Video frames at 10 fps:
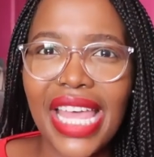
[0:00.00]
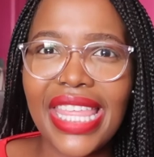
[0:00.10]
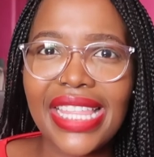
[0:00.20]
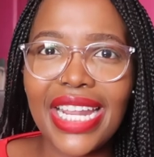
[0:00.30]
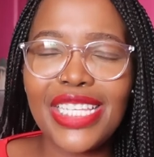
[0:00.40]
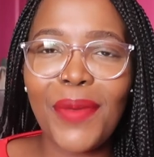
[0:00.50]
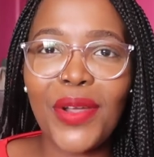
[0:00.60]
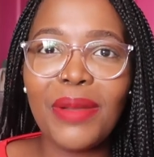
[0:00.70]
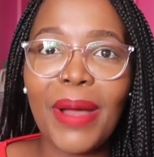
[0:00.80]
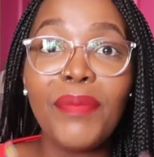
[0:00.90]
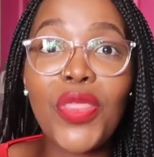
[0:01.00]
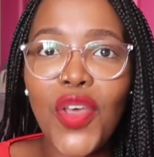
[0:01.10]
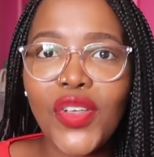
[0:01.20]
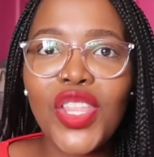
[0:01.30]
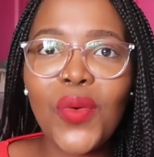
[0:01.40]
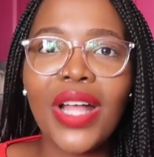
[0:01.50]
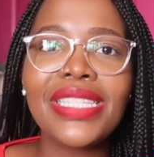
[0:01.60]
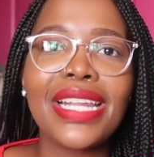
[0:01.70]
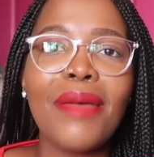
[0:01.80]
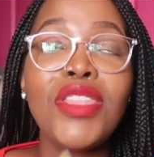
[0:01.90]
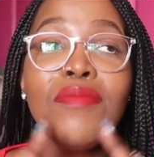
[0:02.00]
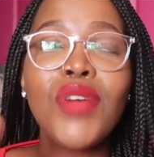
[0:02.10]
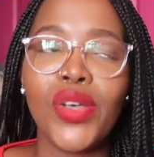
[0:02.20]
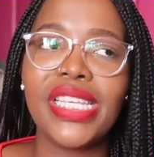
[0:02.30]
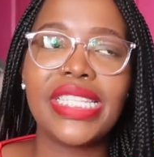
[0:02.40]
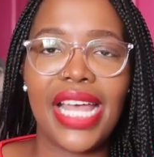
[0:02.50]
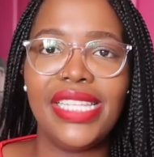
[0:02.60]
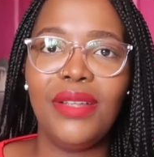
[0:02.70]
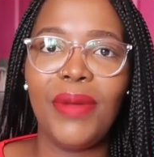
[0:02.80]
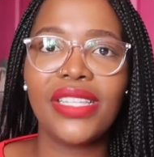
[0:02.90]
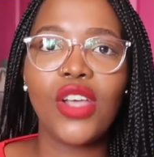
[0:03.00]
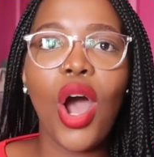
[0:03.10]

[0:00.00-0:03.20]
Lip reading: I think, that I've spoken about, but those are the ones that I'm the most excited about.